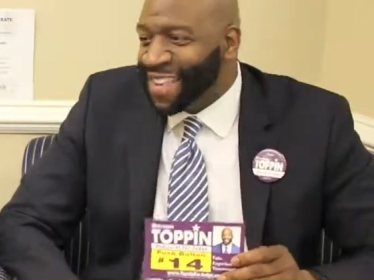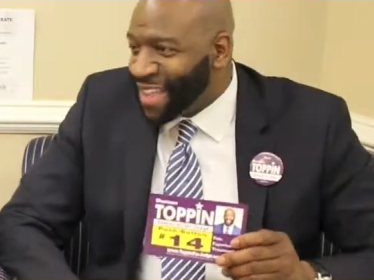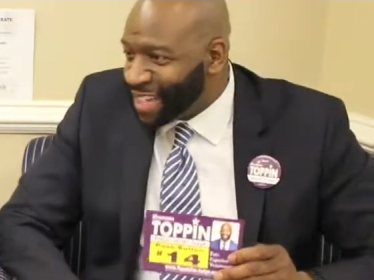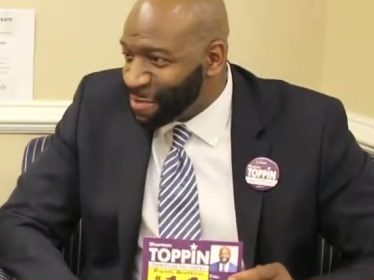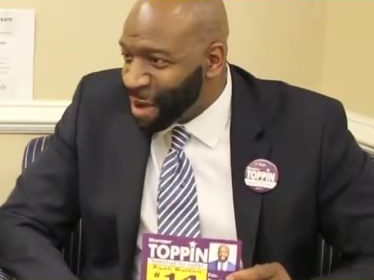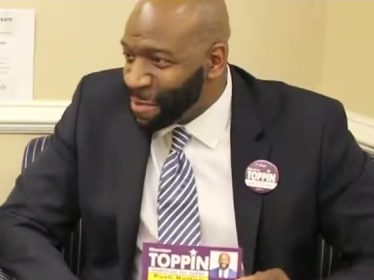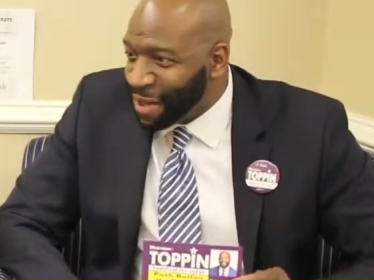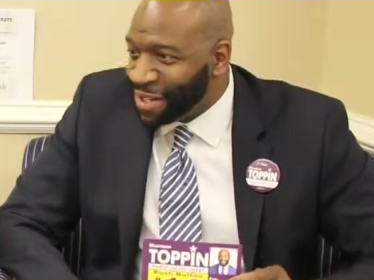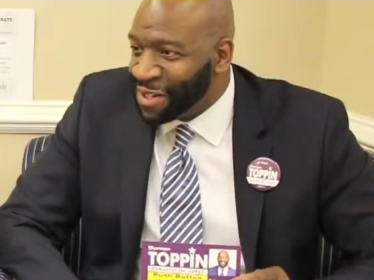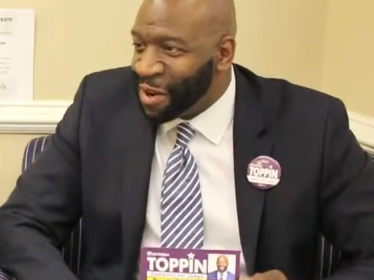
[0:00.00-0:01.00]
That's my
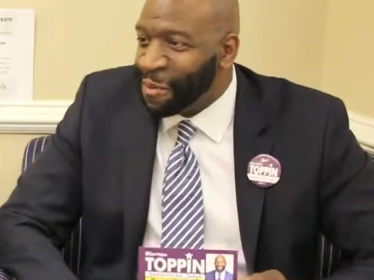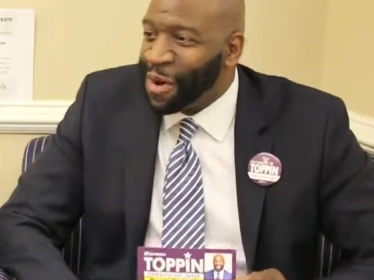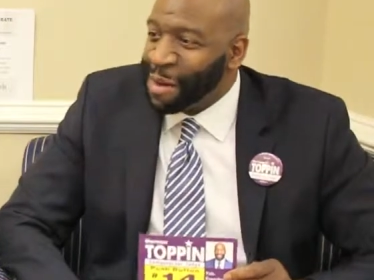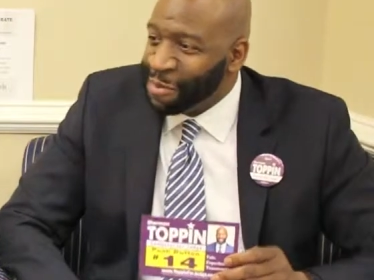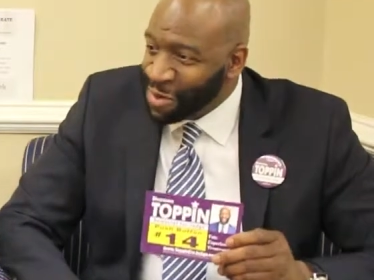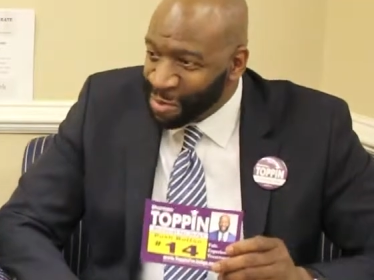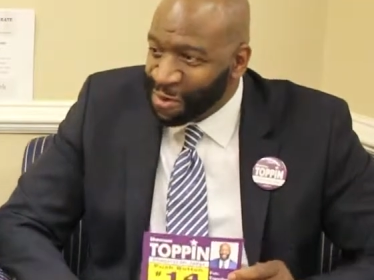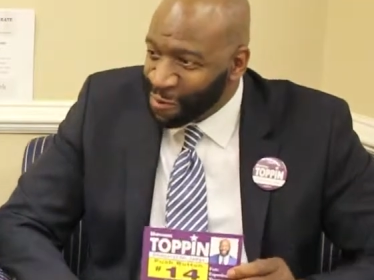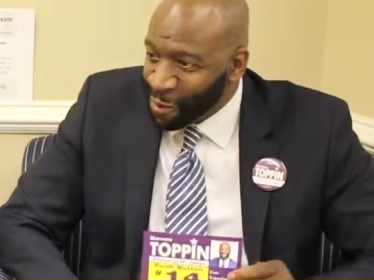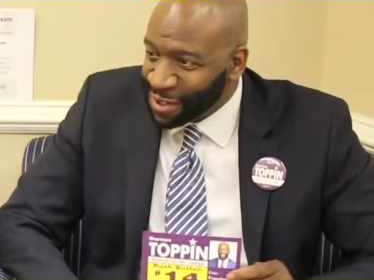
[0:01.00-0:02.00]
button number. I'm number
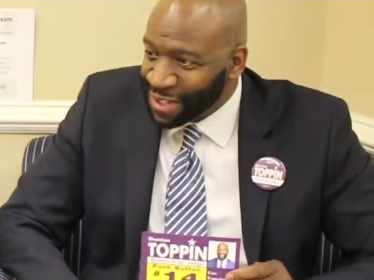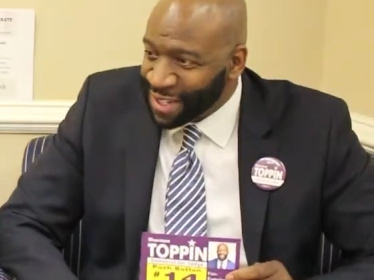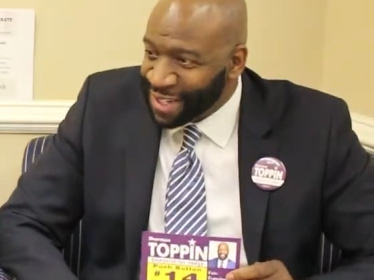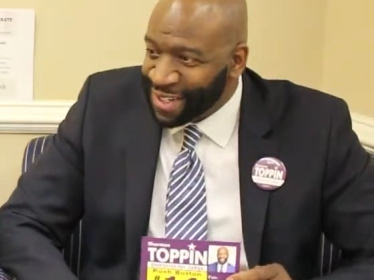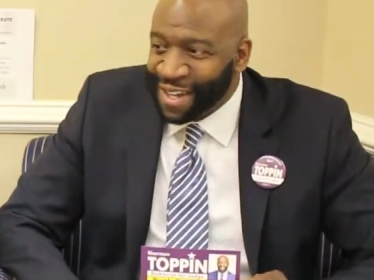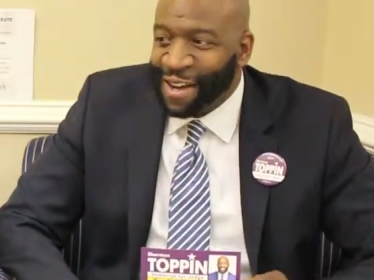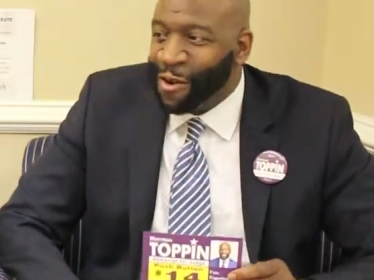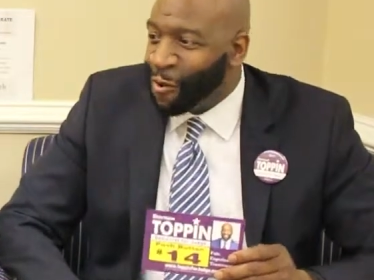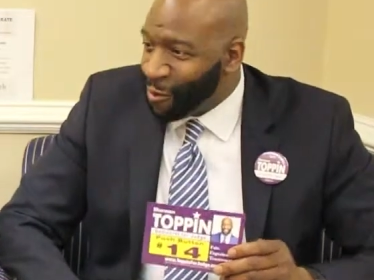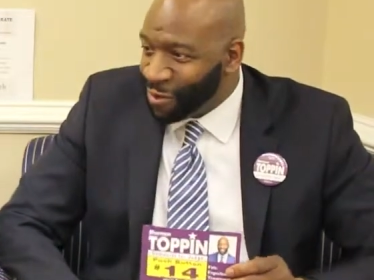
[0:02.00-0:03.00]
14
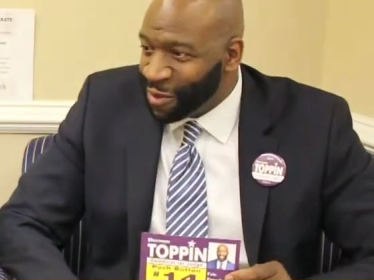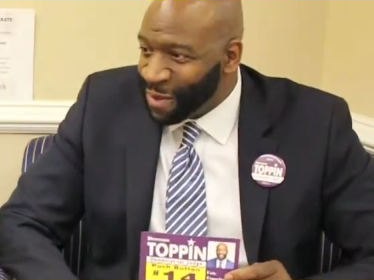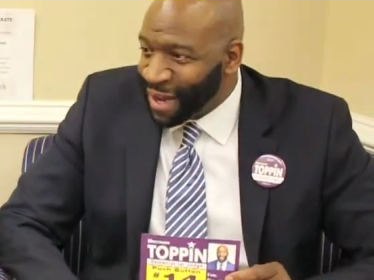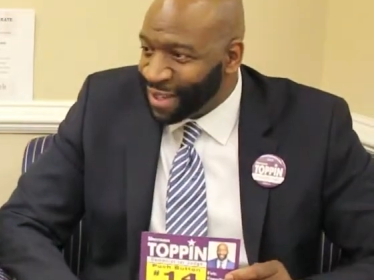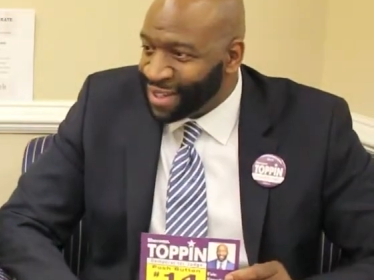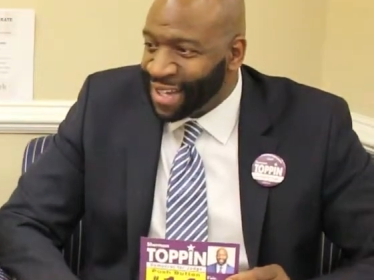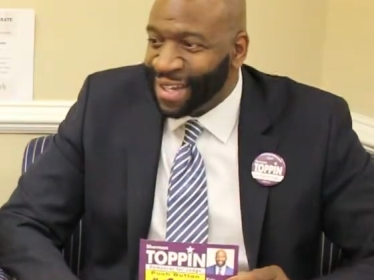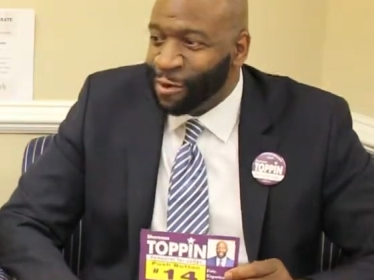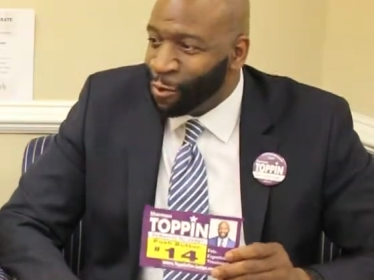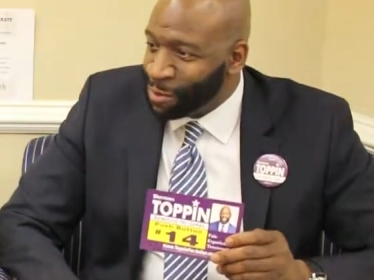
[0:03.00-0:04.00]
on the ballot,
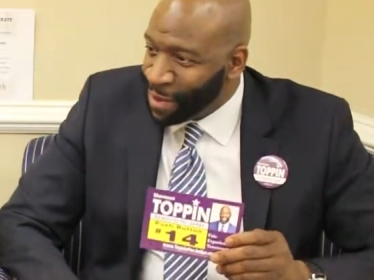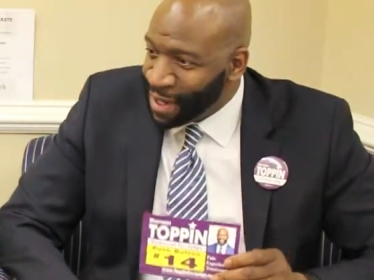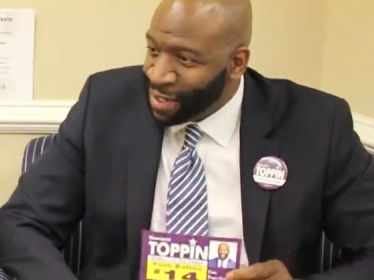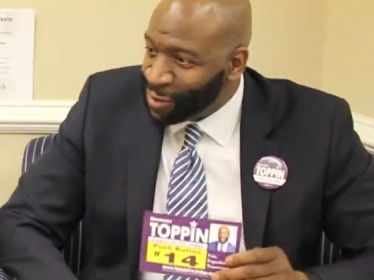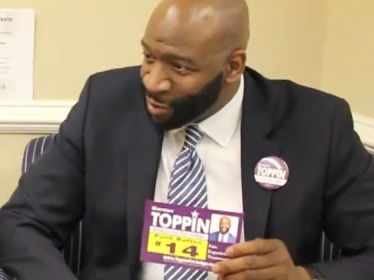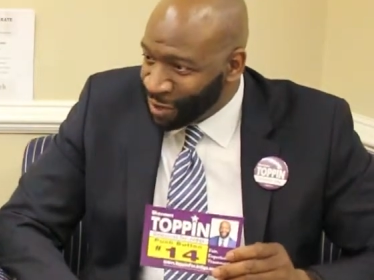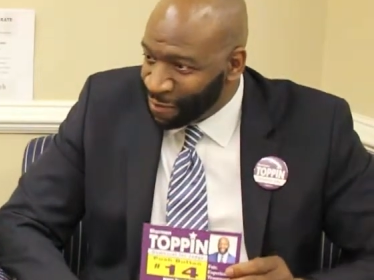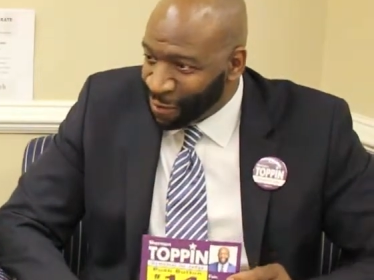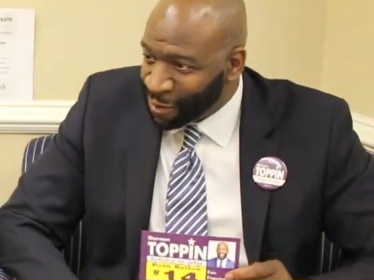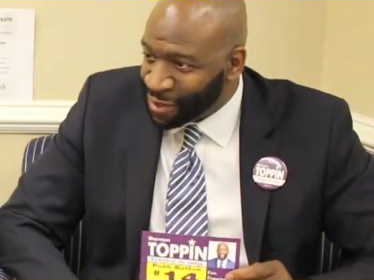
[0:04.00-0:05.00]
and on May
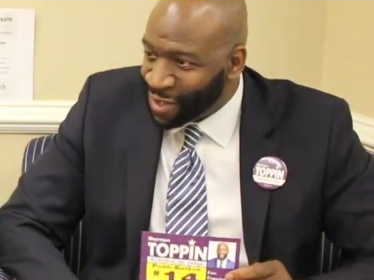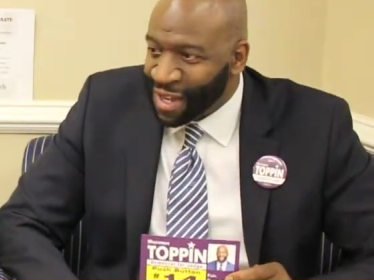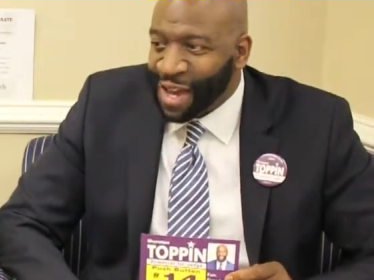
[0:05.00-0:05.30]
21st,